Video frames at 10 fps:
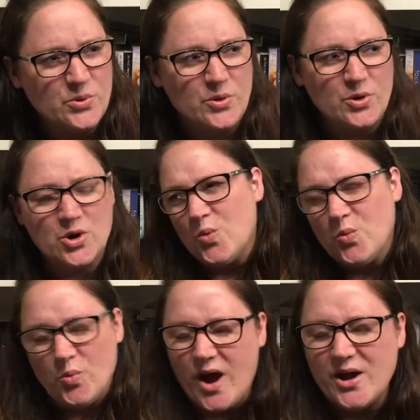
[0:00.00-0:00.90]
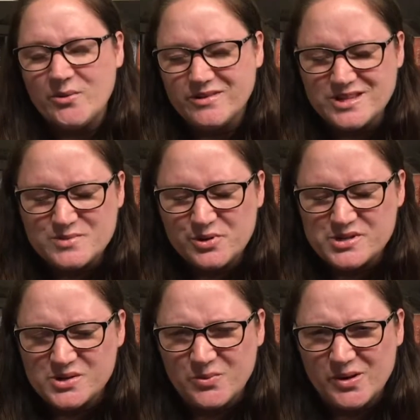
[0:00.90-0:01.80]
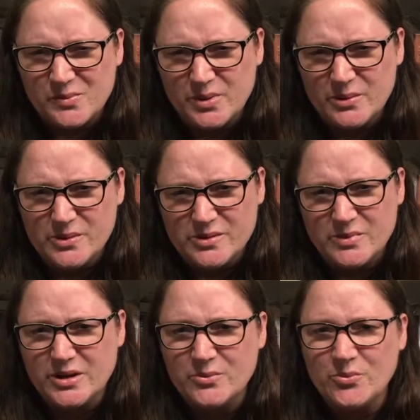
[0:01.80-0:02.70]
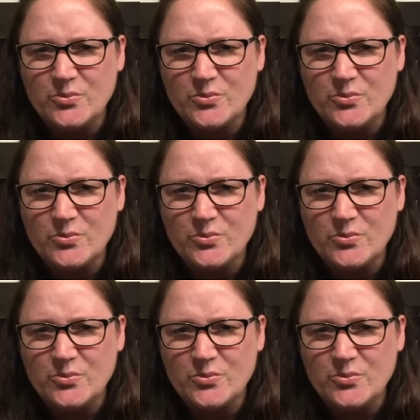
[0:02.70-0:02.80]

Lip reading: or why would this person want to be with me?